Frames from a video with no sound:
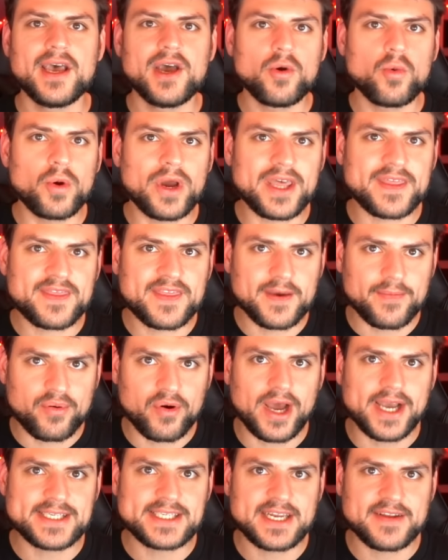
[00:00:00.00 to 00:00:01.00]
with the
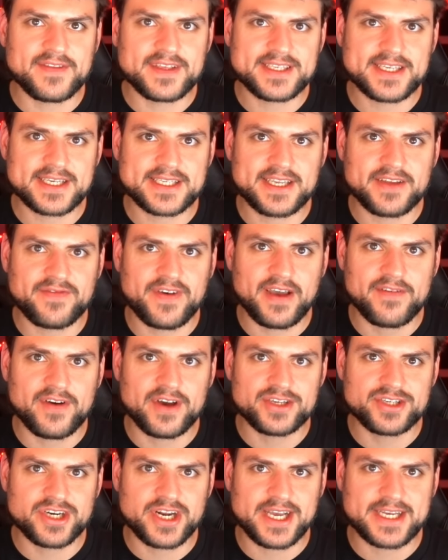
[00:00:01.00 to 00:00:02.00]
pricing of the
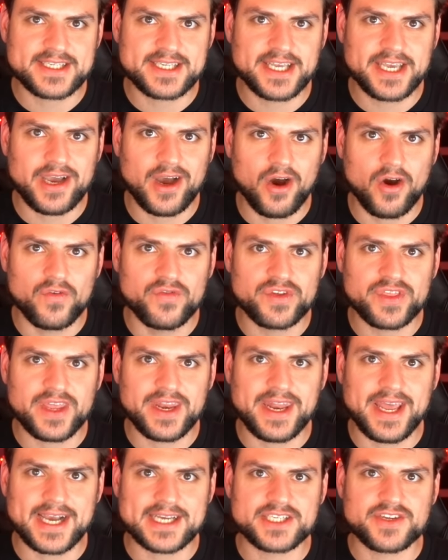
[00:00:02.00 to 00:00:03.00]
6500 XT over the
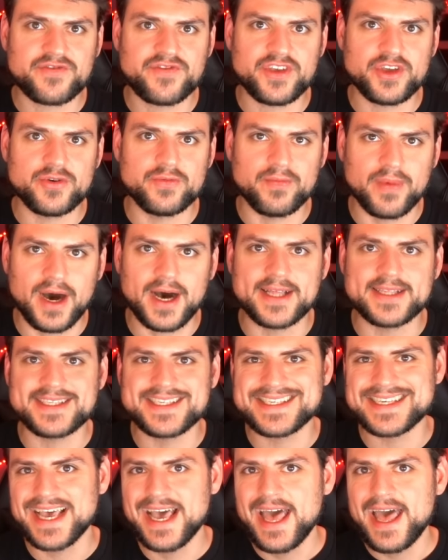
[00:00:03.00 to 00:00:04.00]
next few
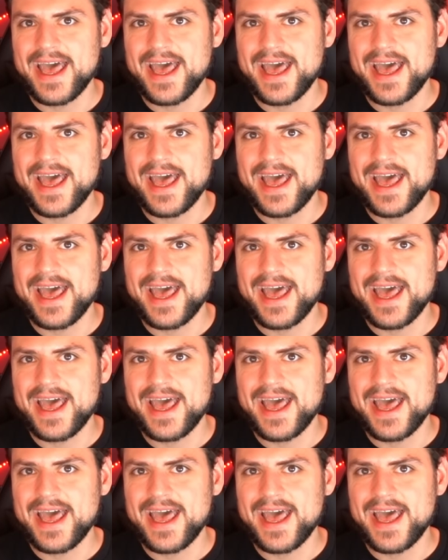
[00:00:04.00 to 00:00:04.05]
months,